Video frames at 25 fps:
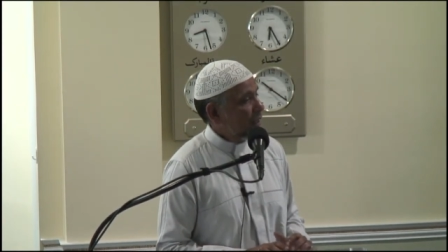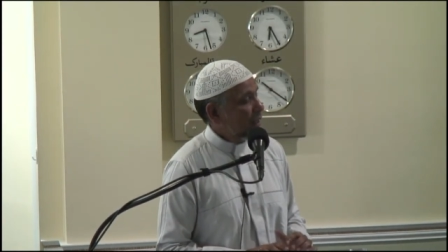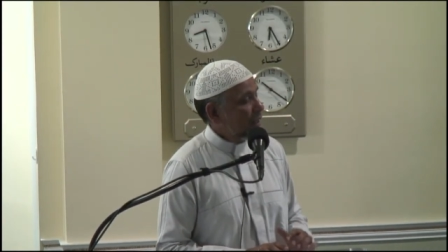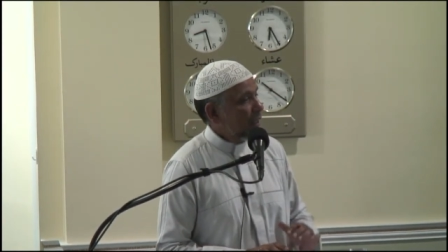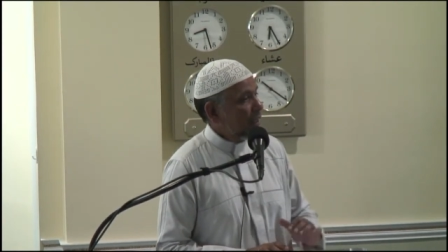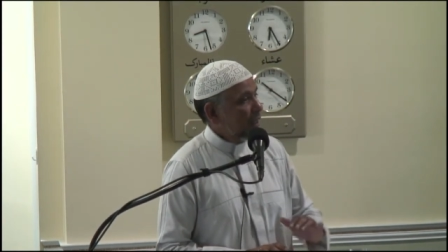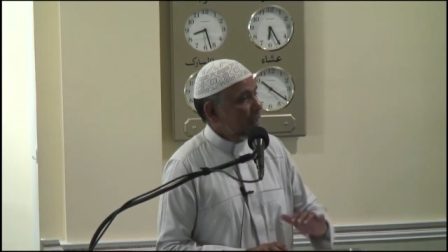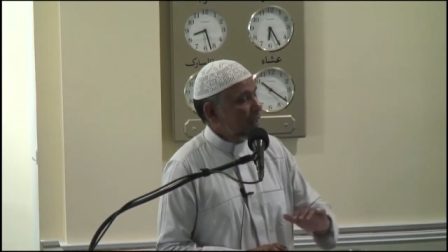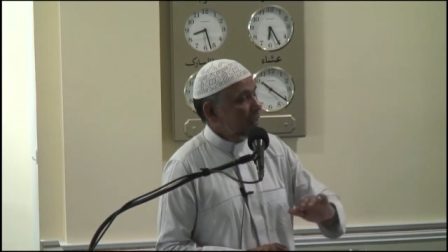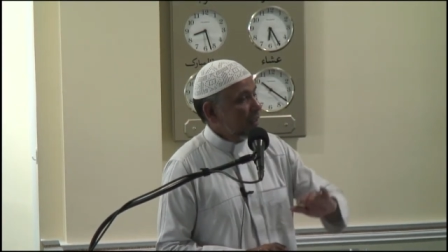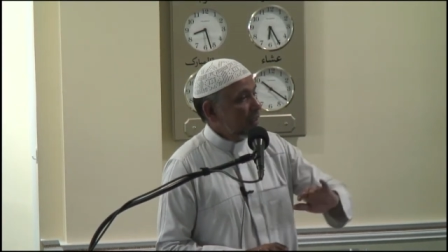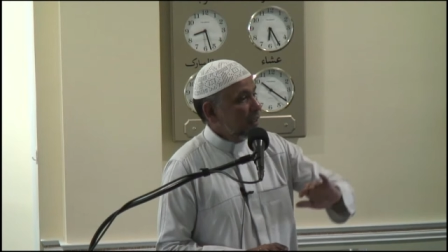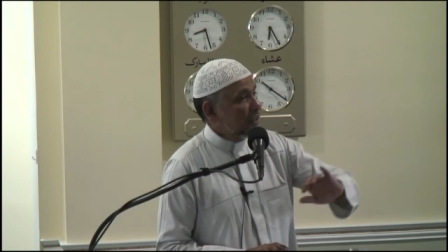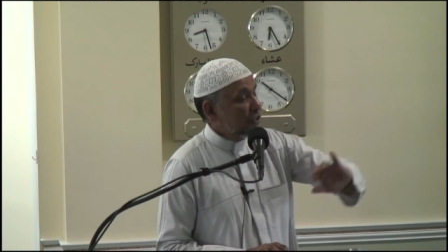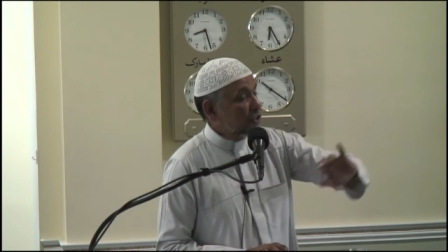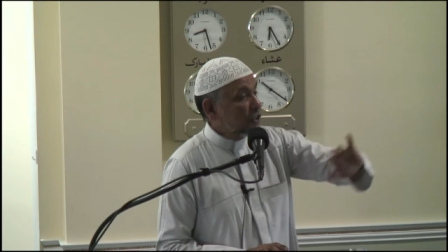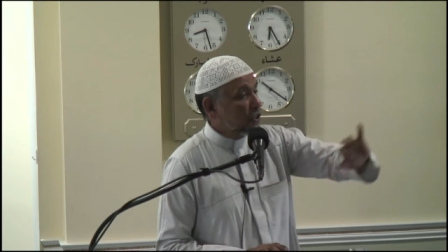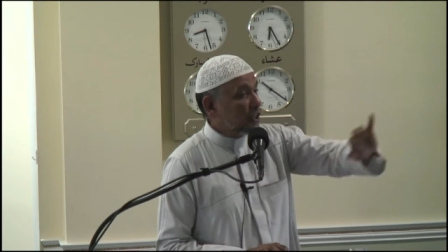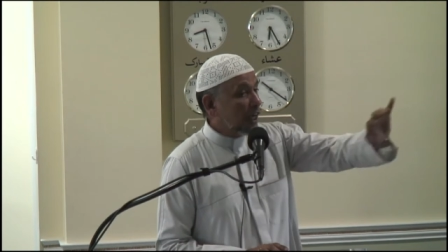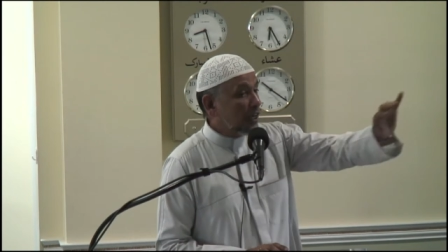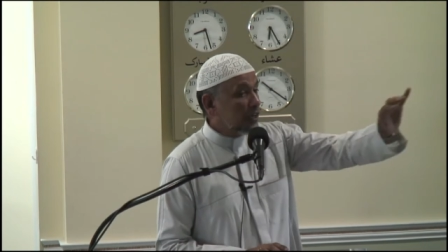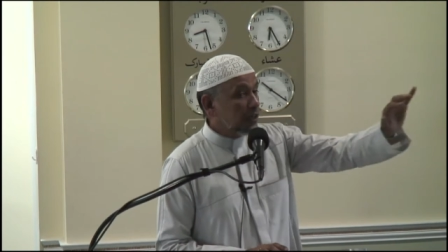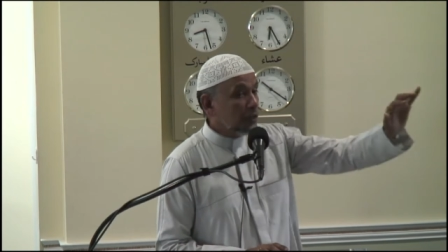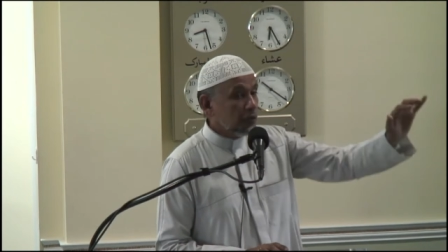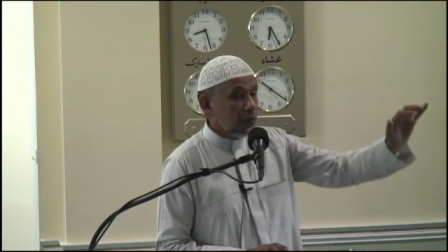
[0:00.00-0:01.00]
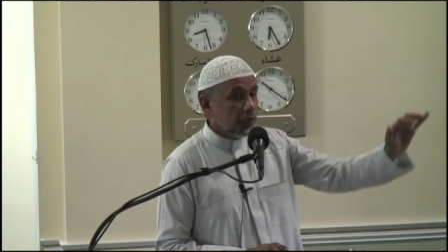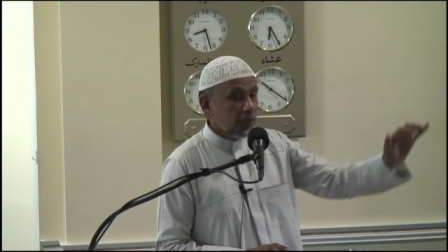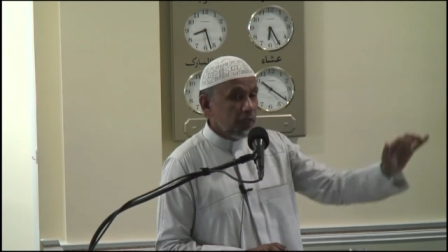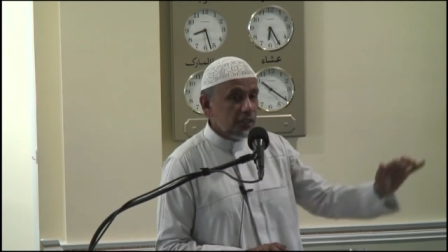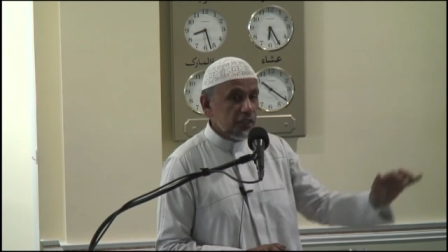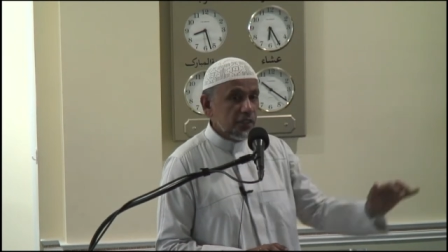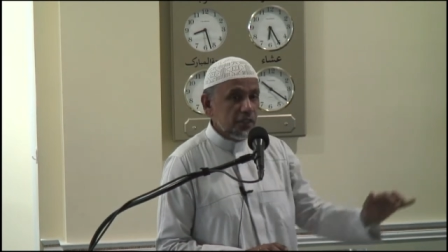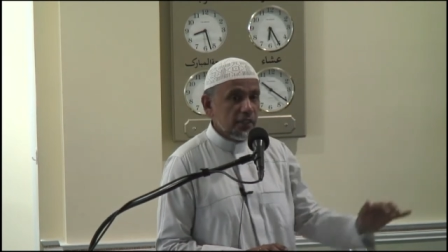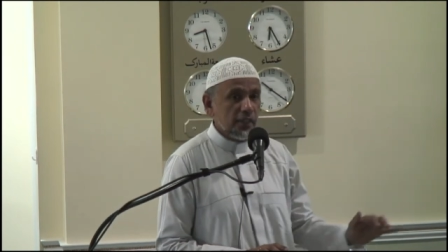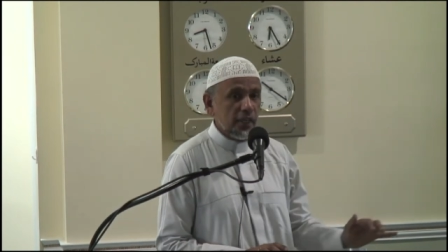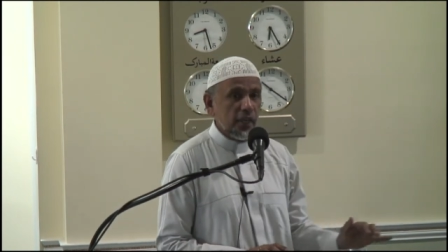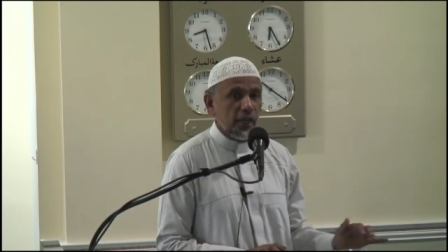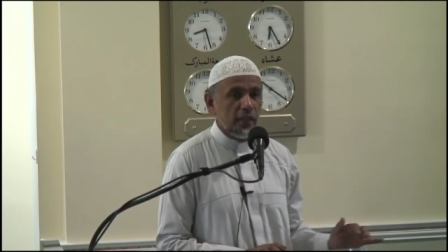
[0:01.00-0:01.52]
in the general
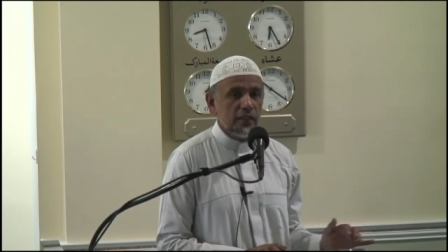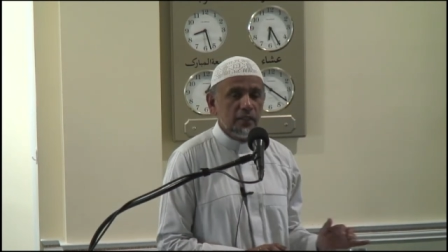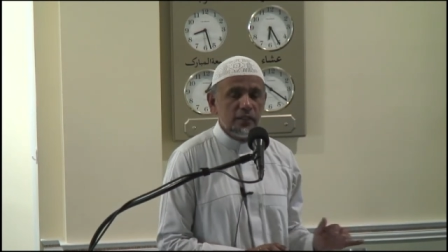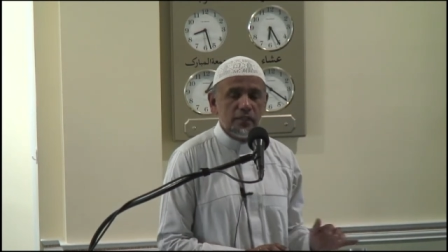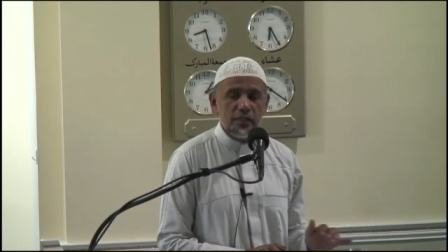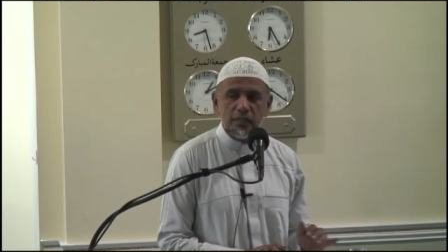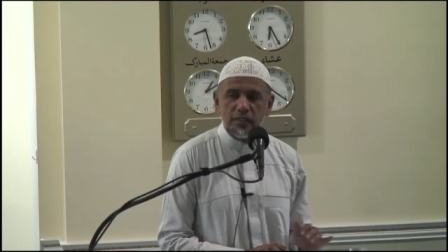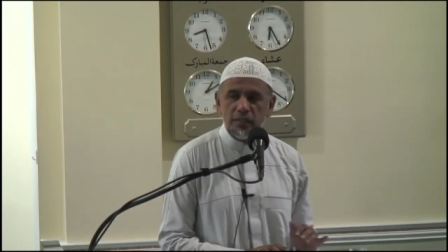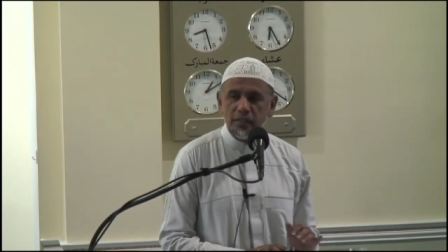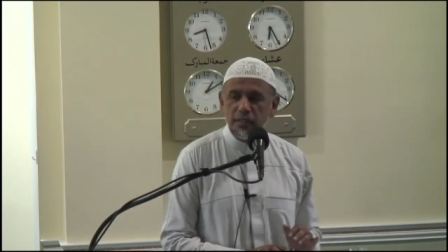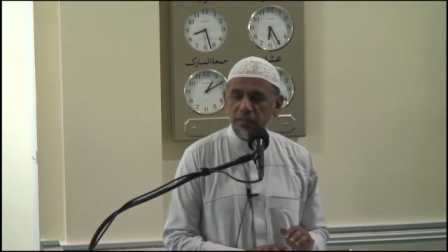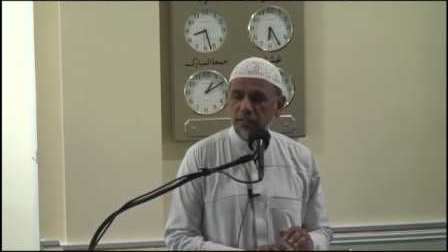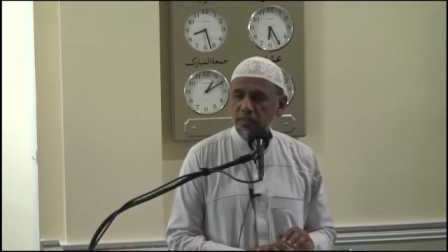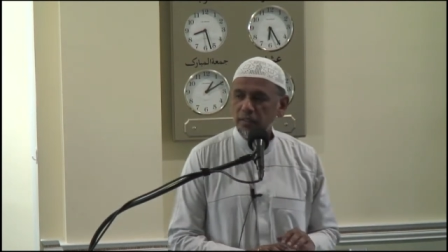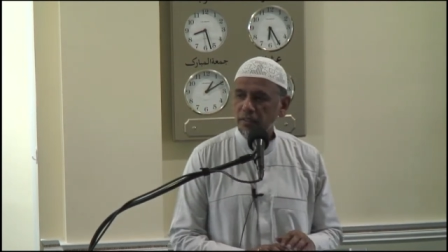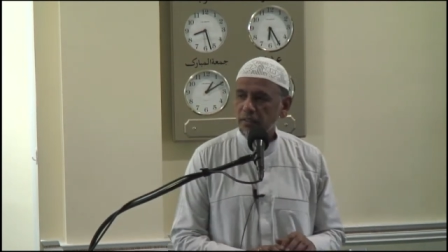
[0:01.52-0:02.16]
sense,